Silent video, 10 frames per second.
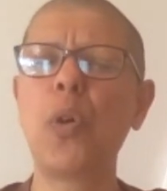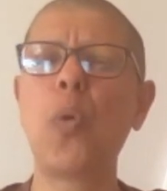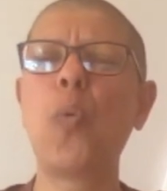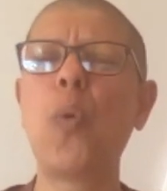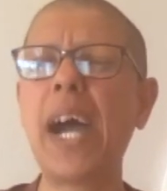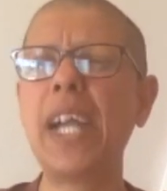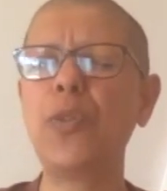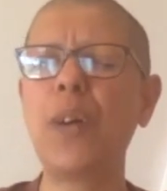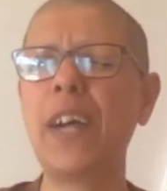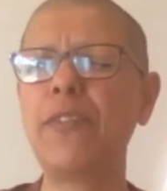Why
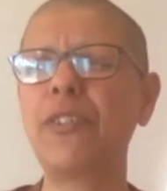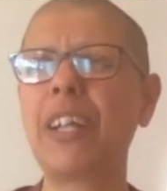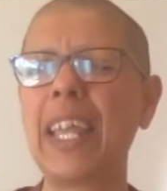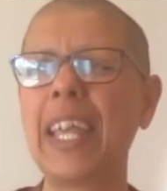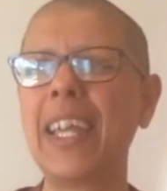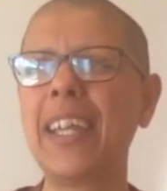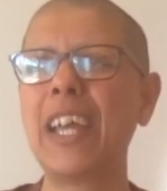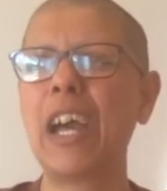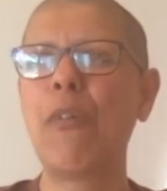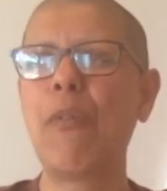do I have to
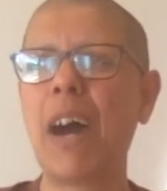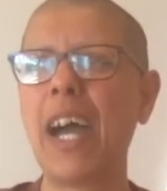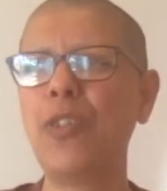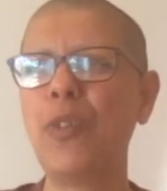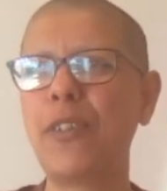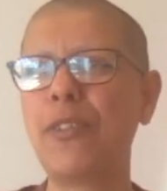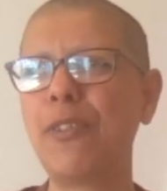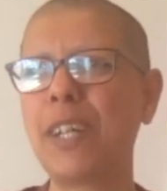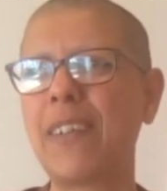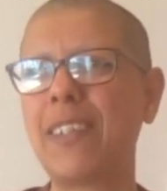clean? Why do I have to
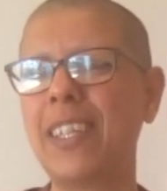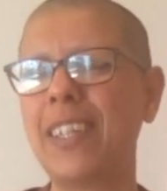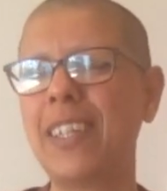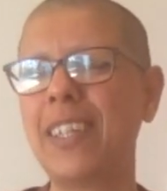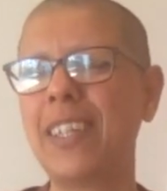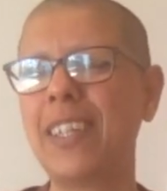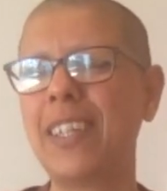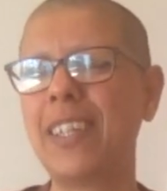look after the children?